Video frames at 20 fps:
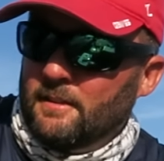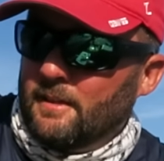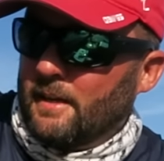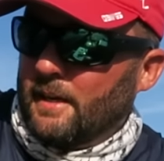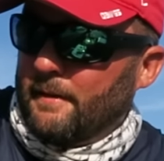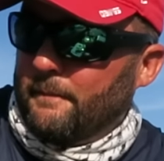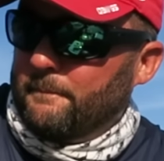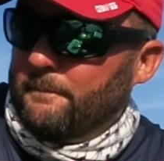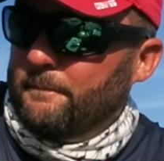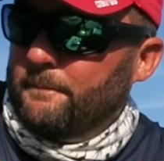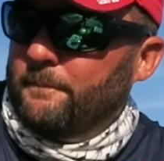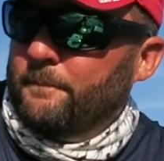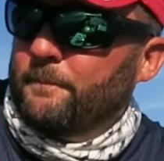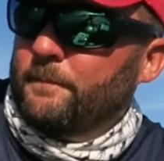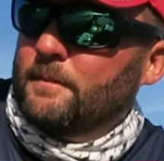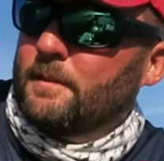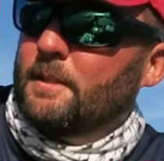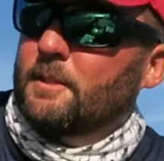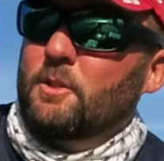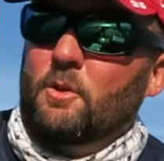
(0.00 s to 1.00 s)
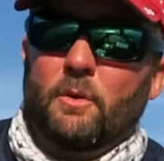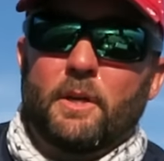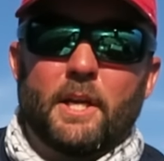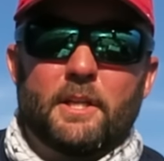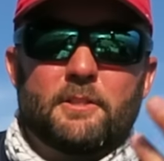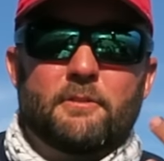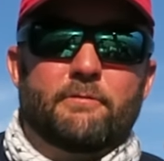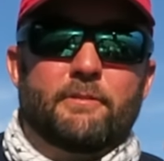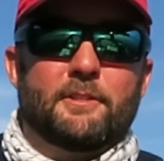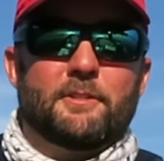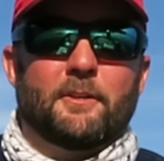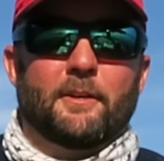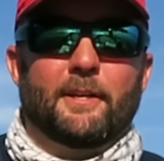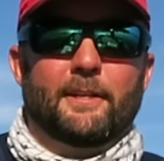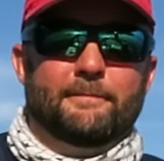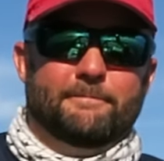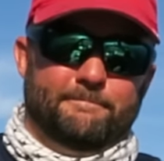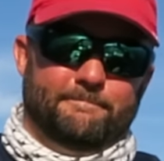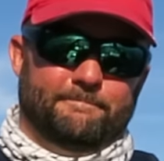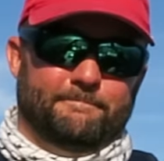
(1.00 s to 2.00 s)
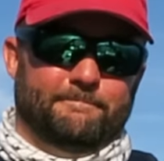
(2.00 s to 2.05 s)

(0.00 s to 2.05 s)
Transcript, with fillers: All right, let's go catch a fish on it.